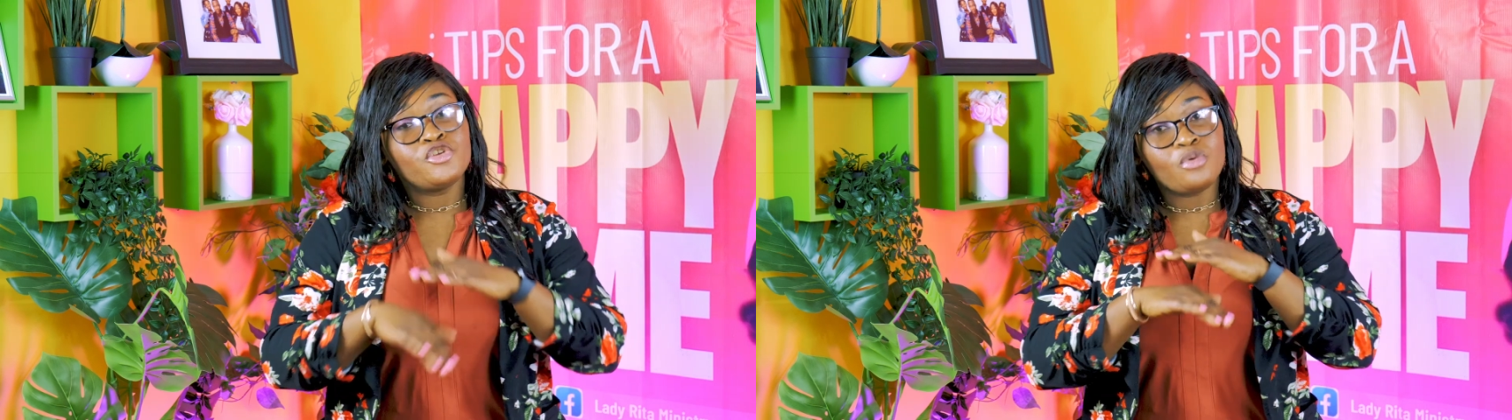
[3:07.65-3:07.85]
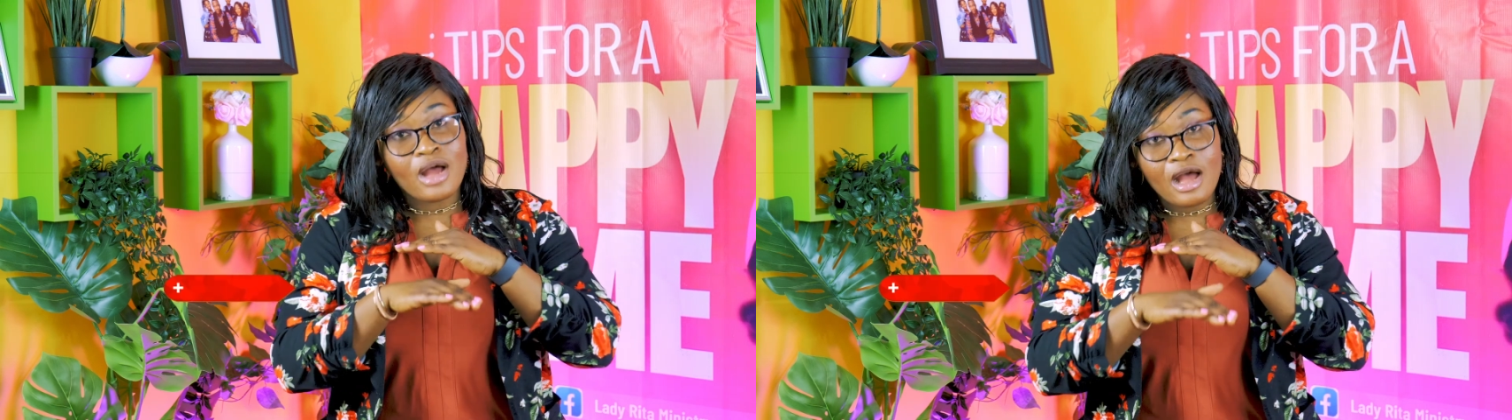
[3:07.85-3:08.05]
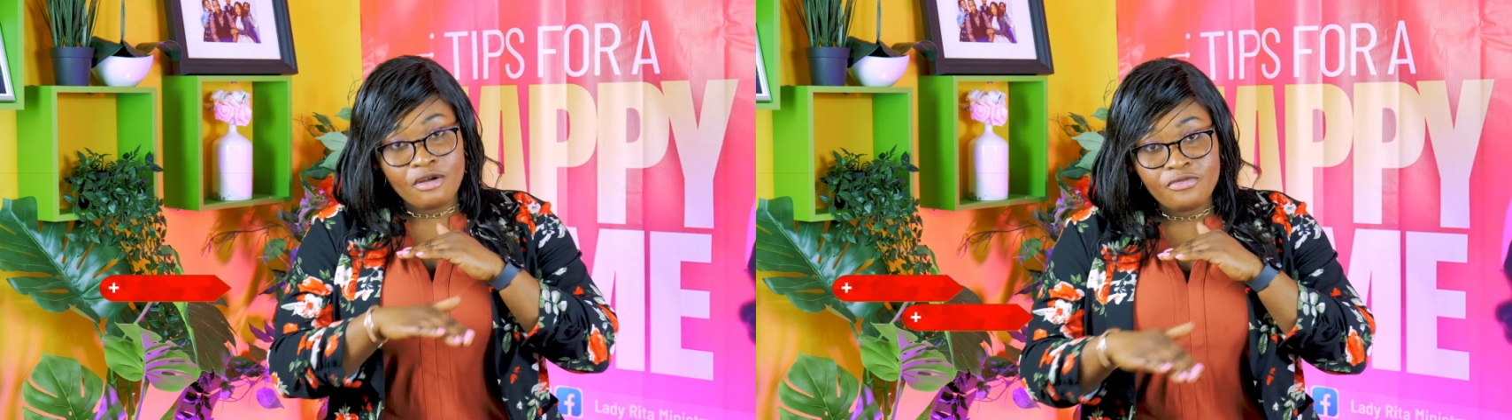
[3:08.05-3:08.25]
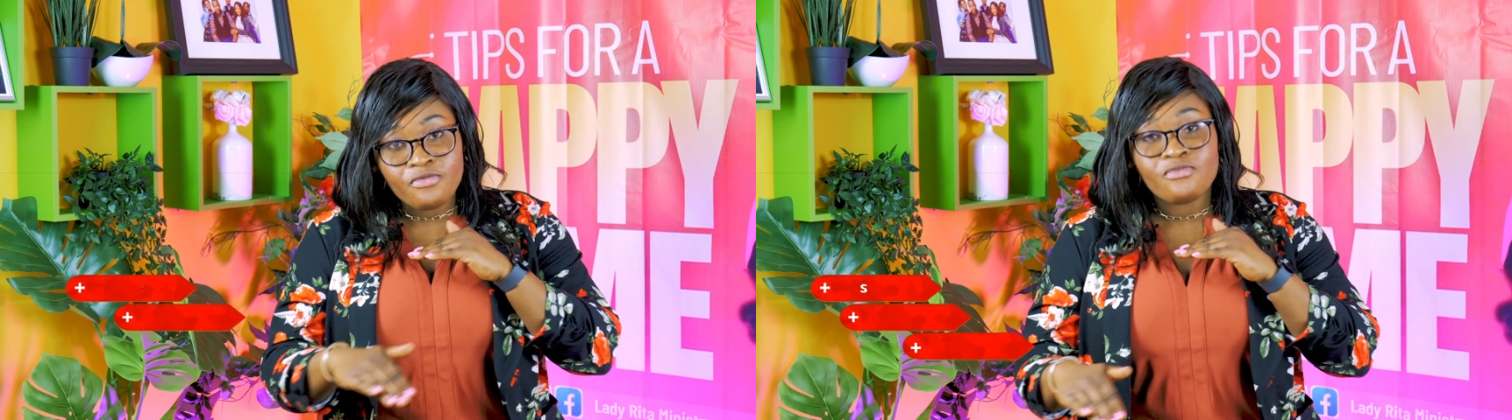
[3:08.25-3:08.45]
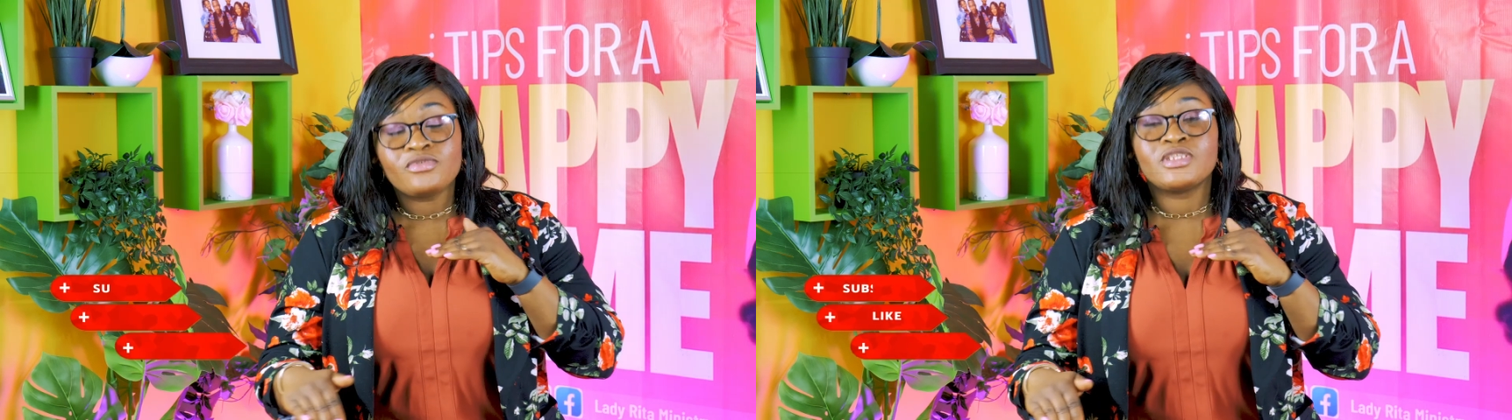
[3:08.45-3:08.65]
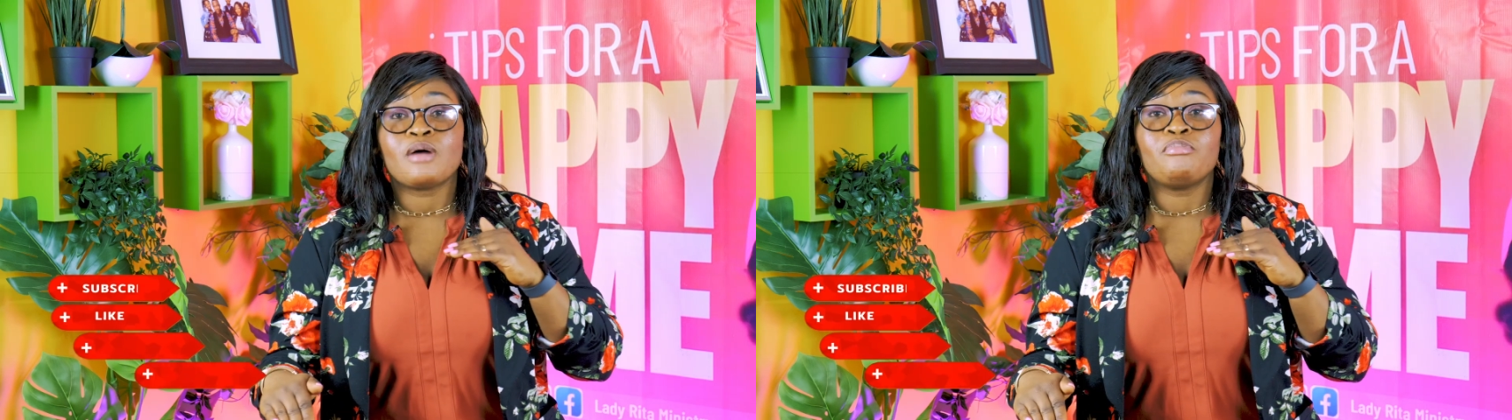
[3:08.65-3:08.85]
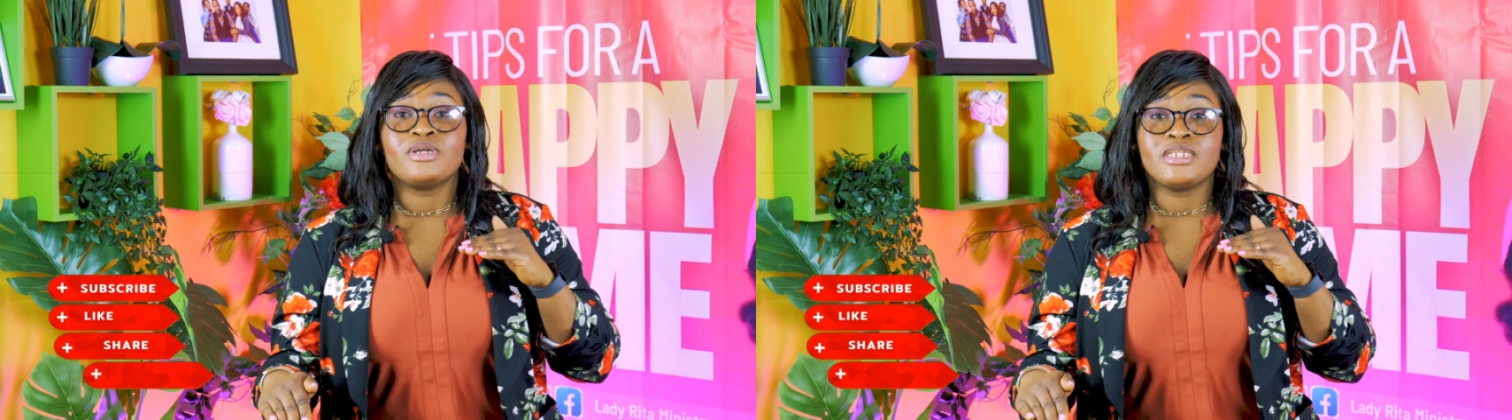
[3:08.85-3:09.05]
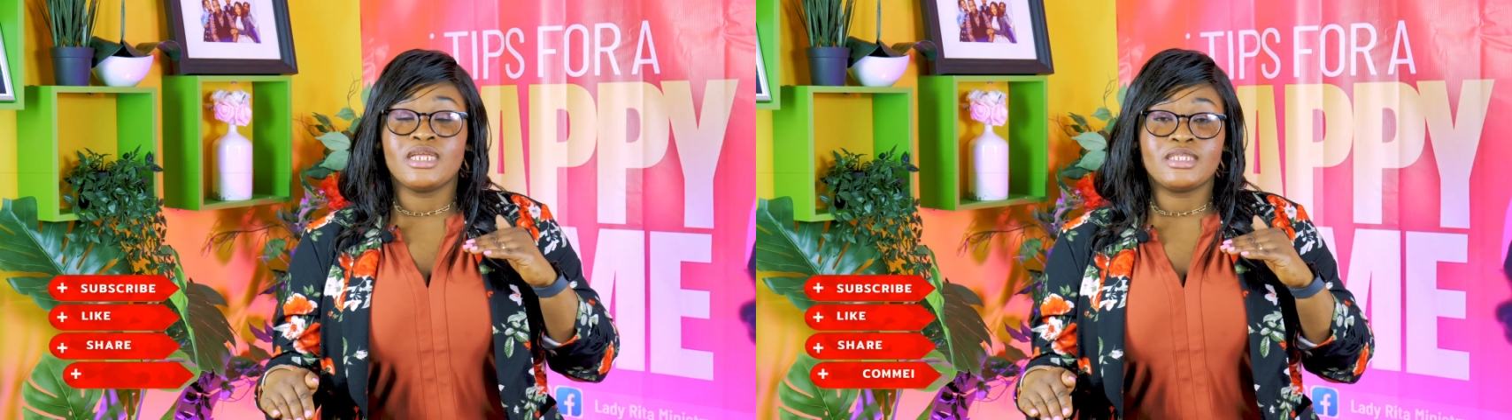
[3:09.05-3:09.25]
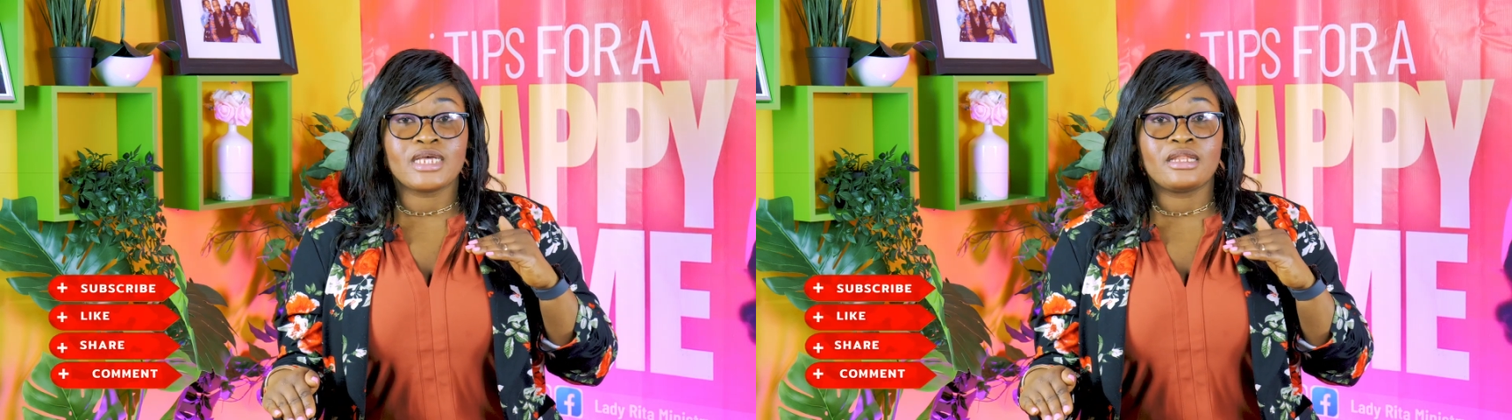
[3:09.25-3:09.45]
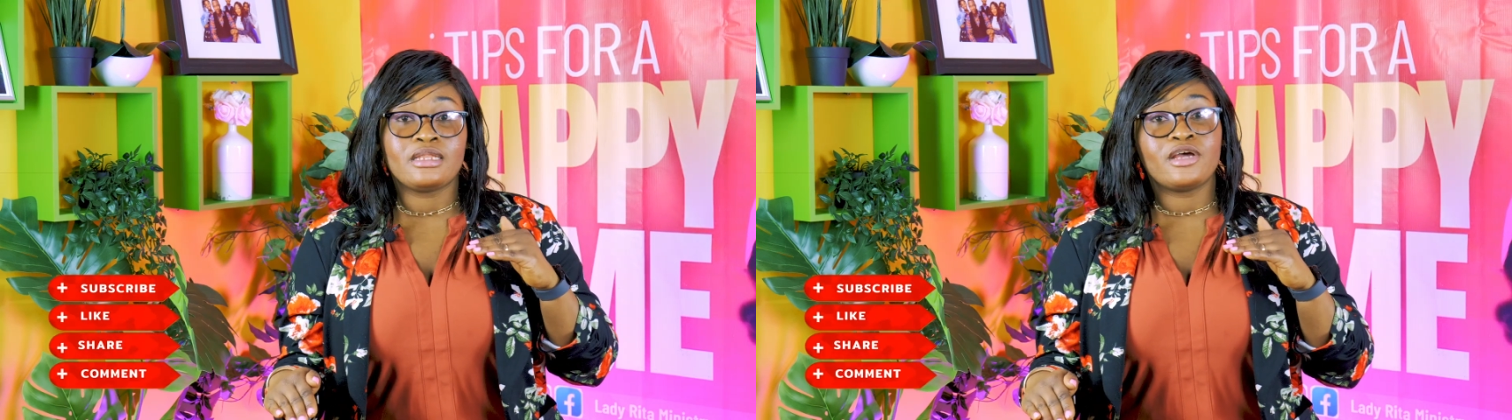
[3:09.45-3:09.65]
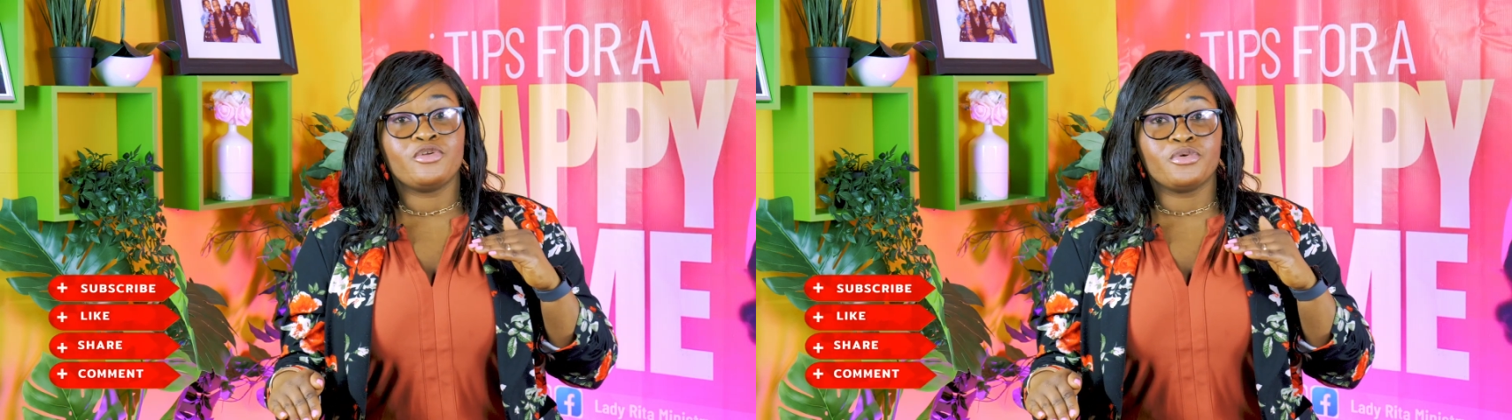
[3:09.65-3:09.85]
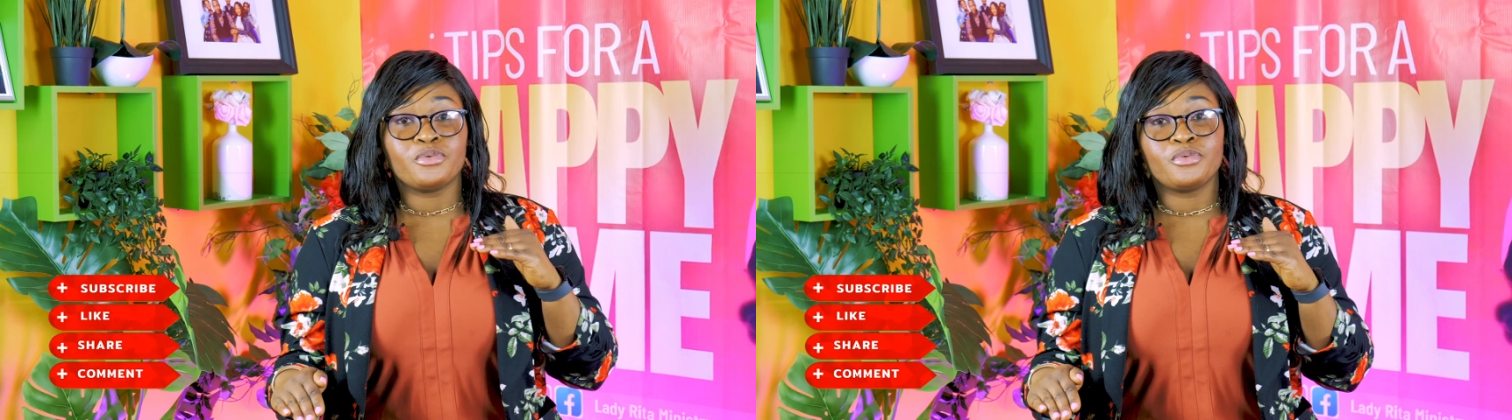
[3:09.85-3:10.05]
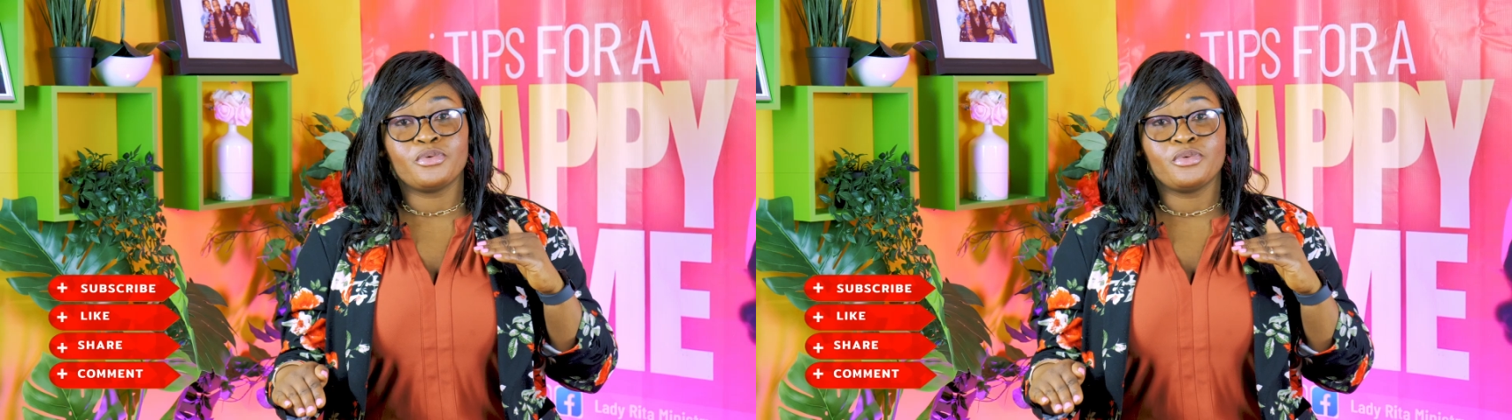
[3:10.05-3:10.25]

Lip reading: you have subordinates under you.